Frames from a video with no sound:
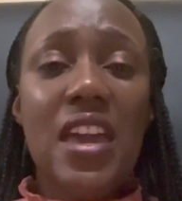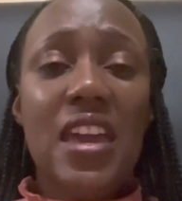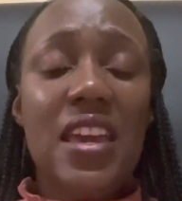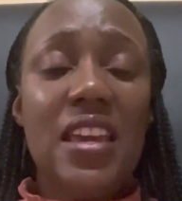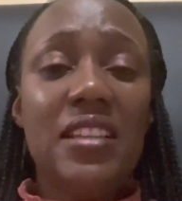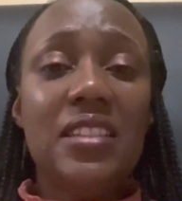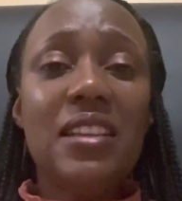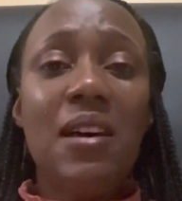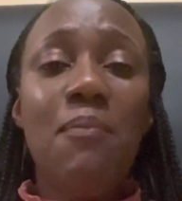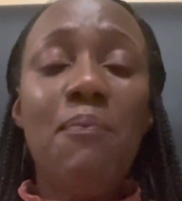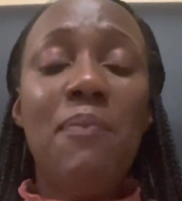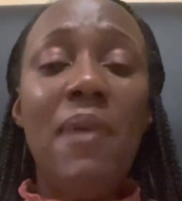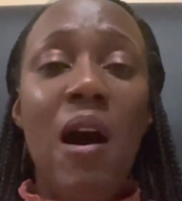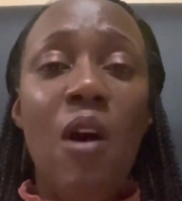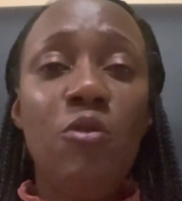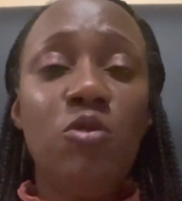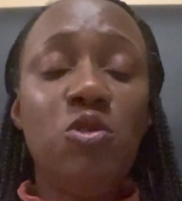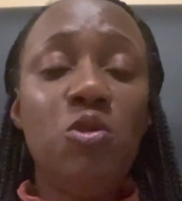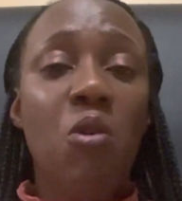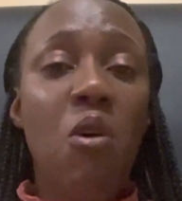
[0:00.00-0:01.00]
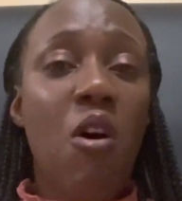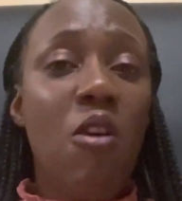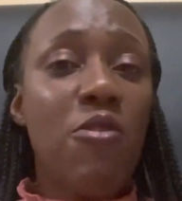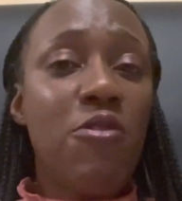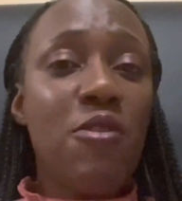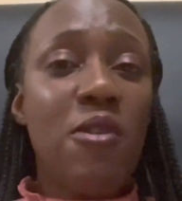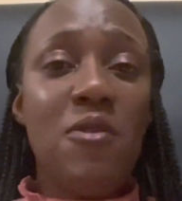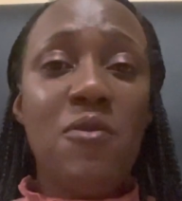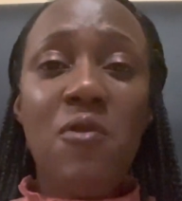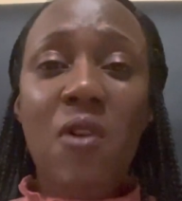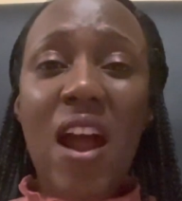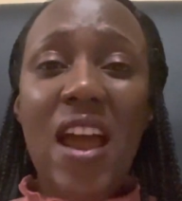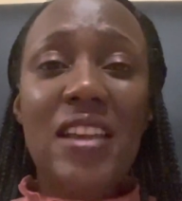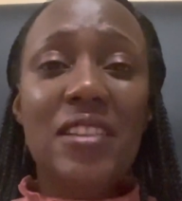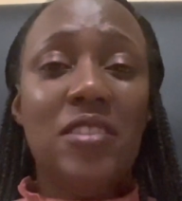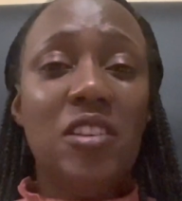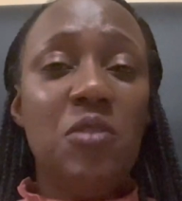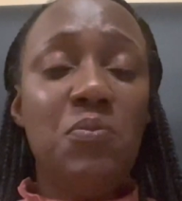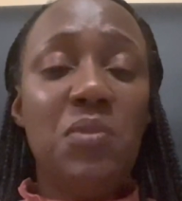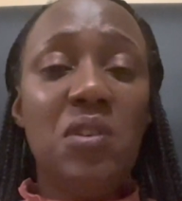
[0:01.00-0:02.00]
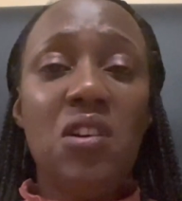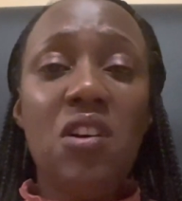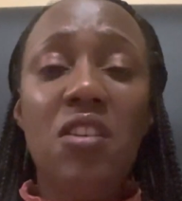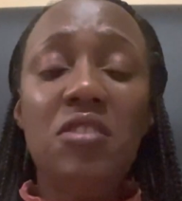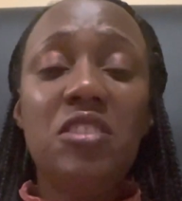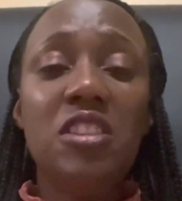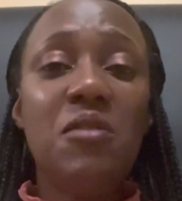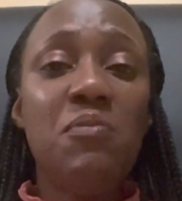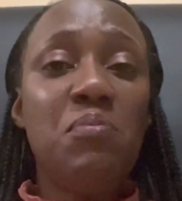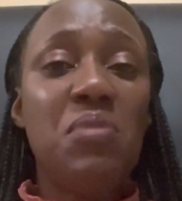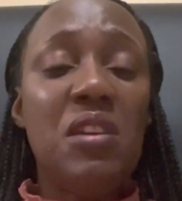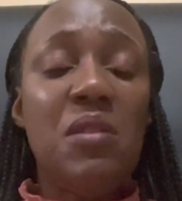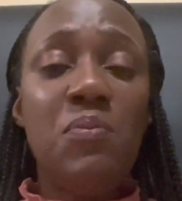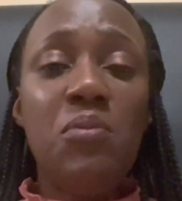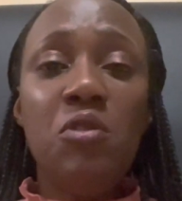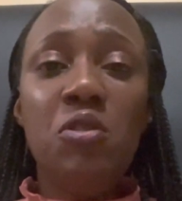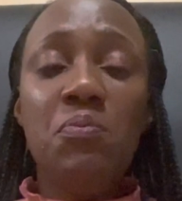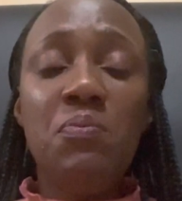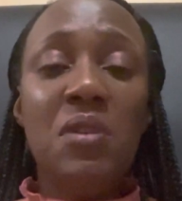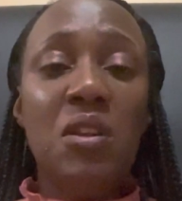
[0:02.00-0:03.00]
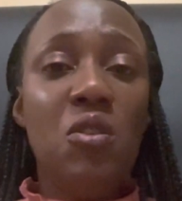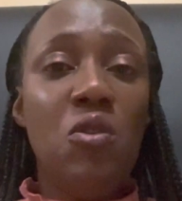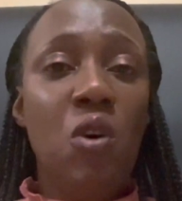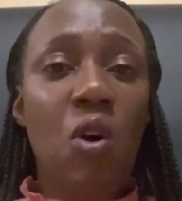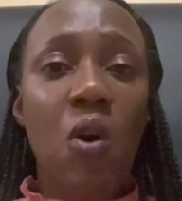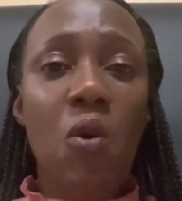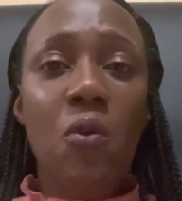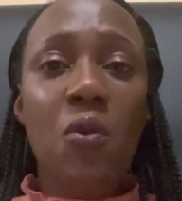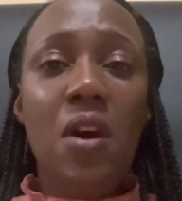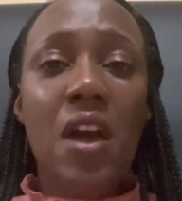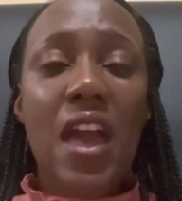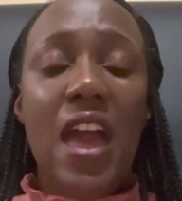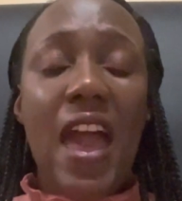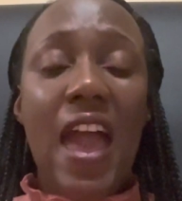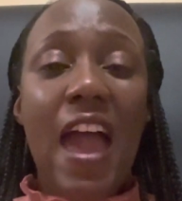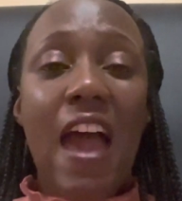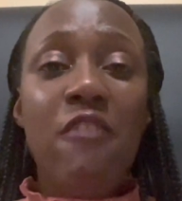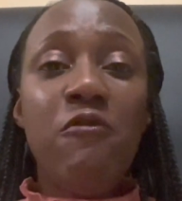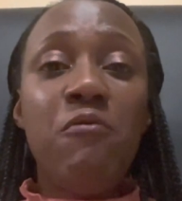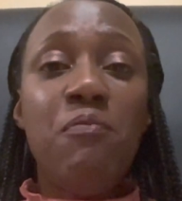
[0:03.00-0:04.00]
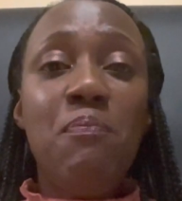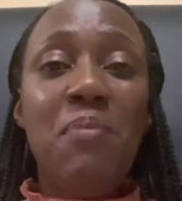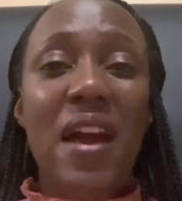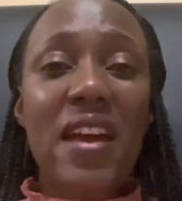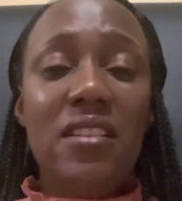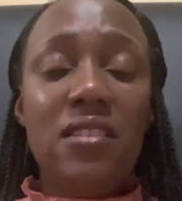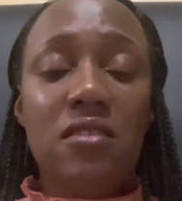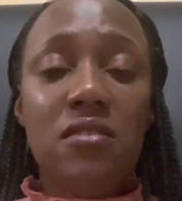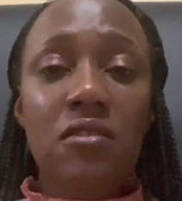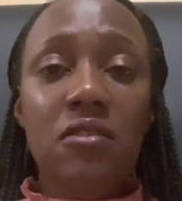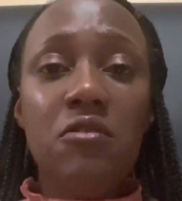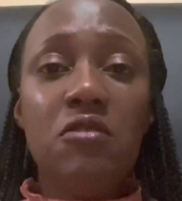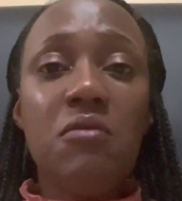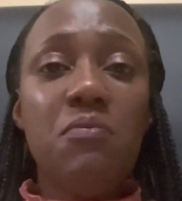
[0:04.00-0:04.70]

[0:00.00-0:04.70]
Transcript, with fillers: He's about to authorize it because the people below have battled,